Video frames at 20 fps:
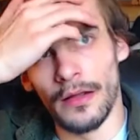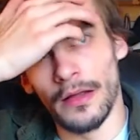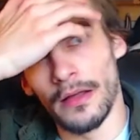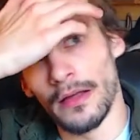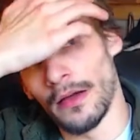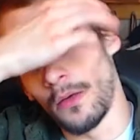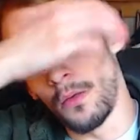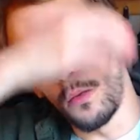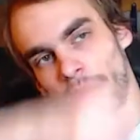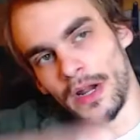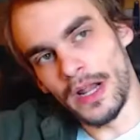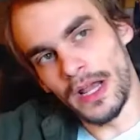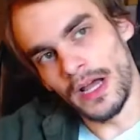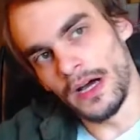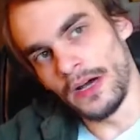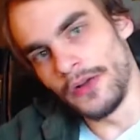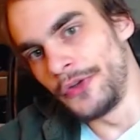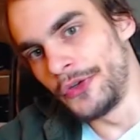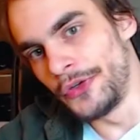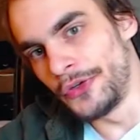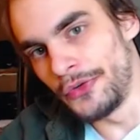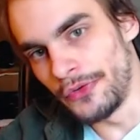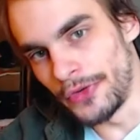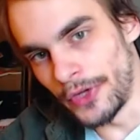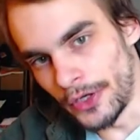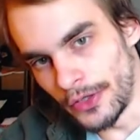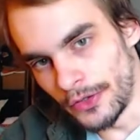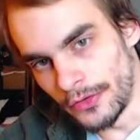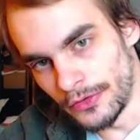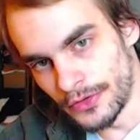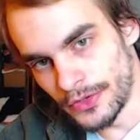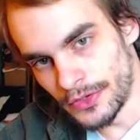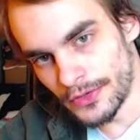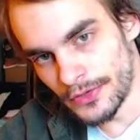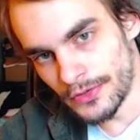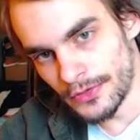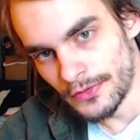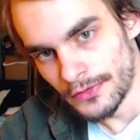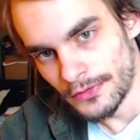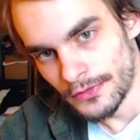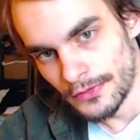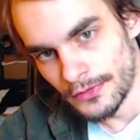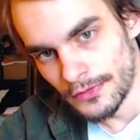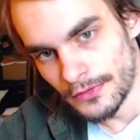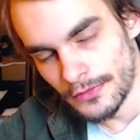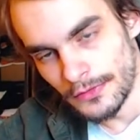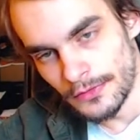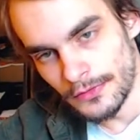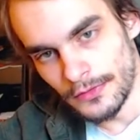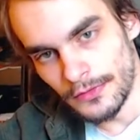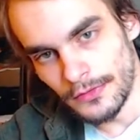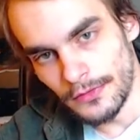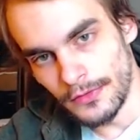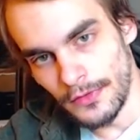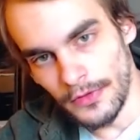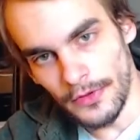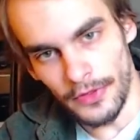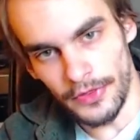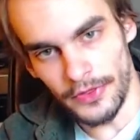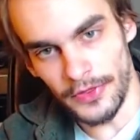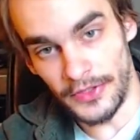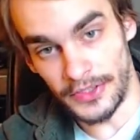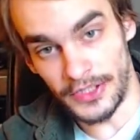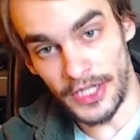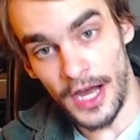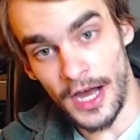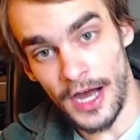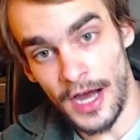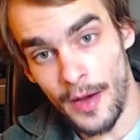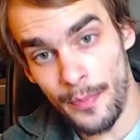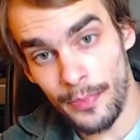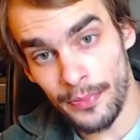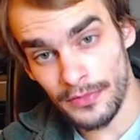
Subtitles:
When I undo those, the top